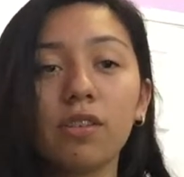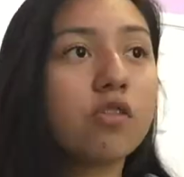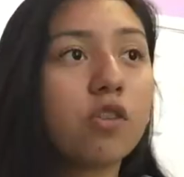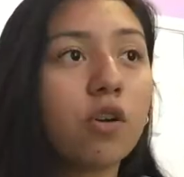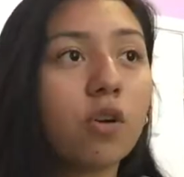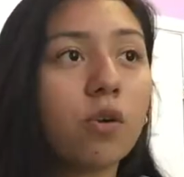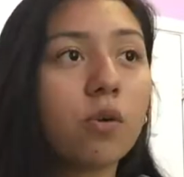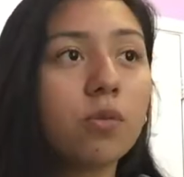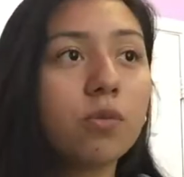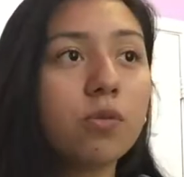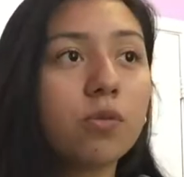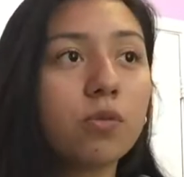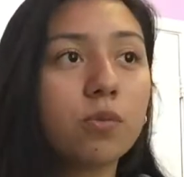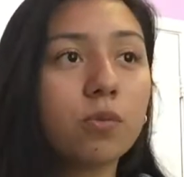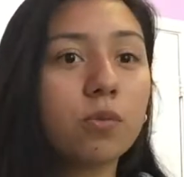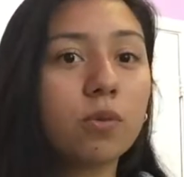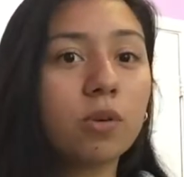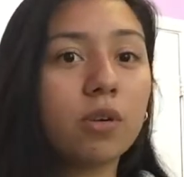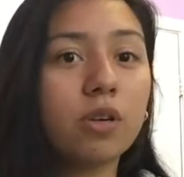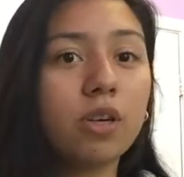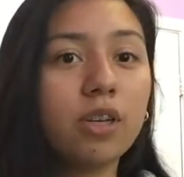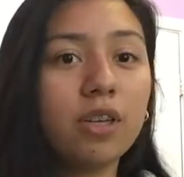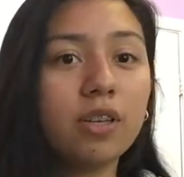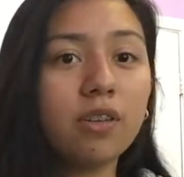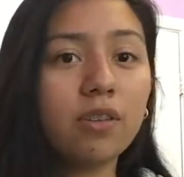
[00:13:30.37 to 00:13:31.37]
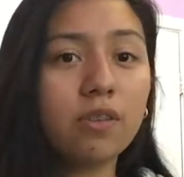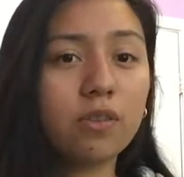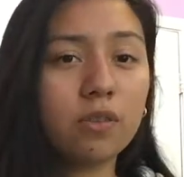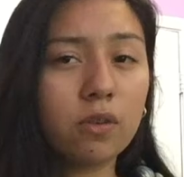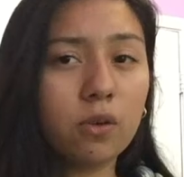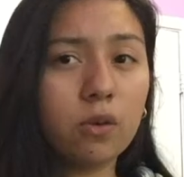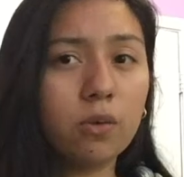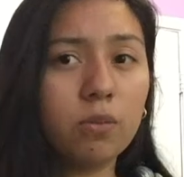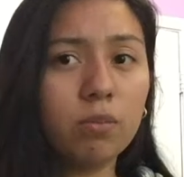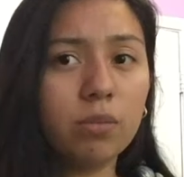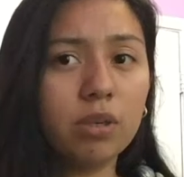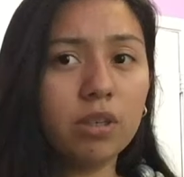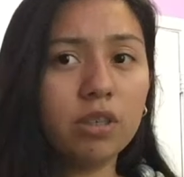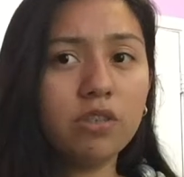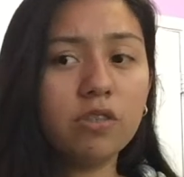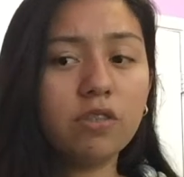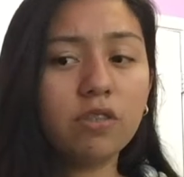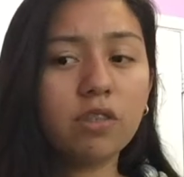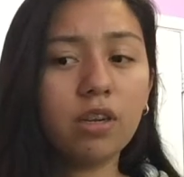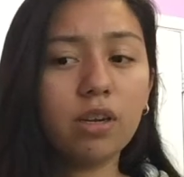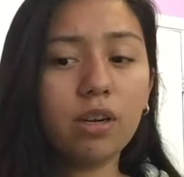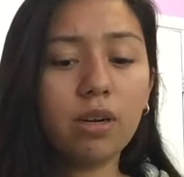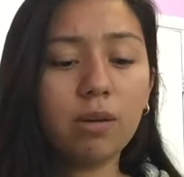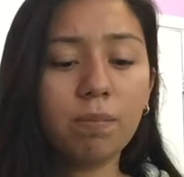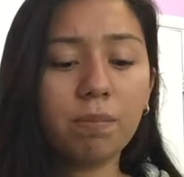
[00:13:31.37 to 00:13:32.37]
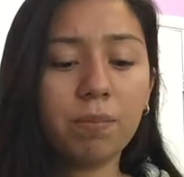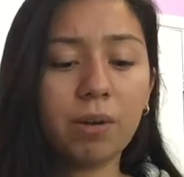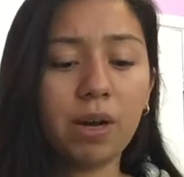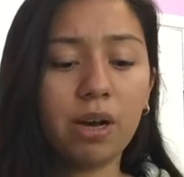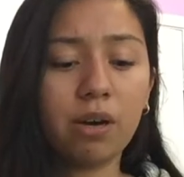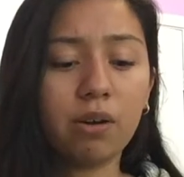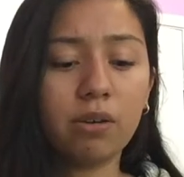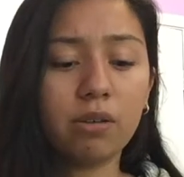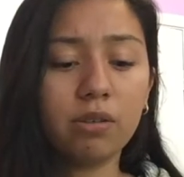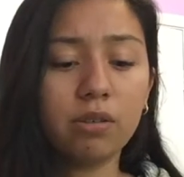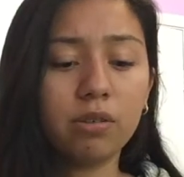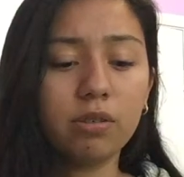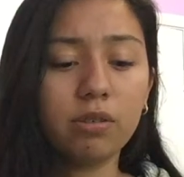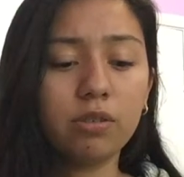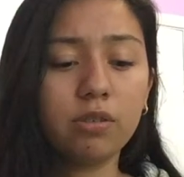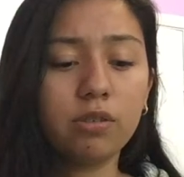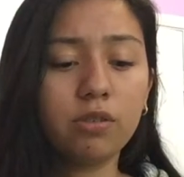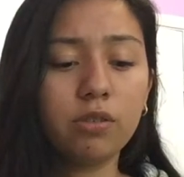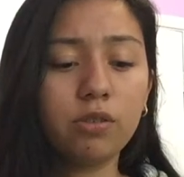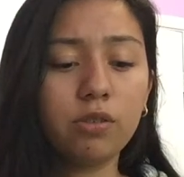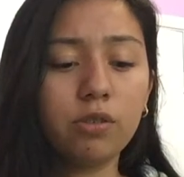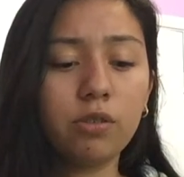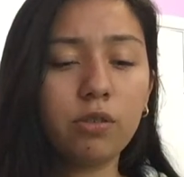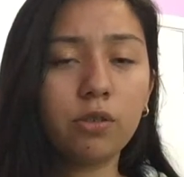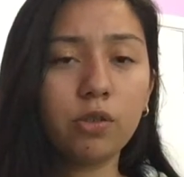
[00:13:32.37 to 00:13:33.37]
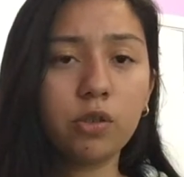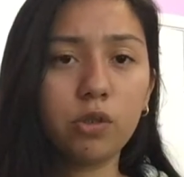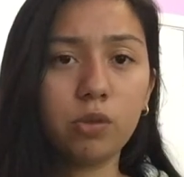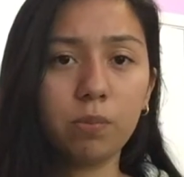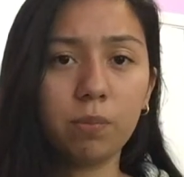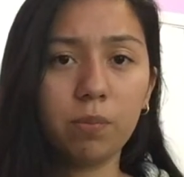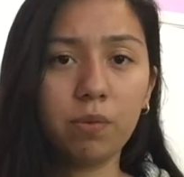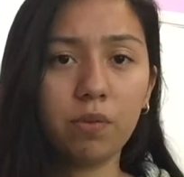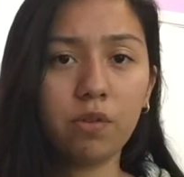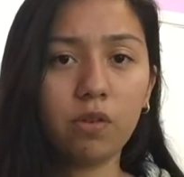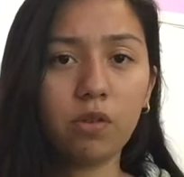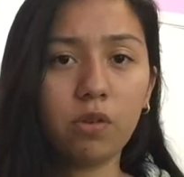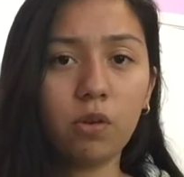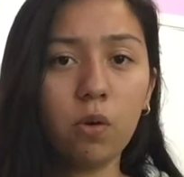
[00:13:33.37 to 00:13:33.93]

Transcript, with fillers: Don't worry so much about groups.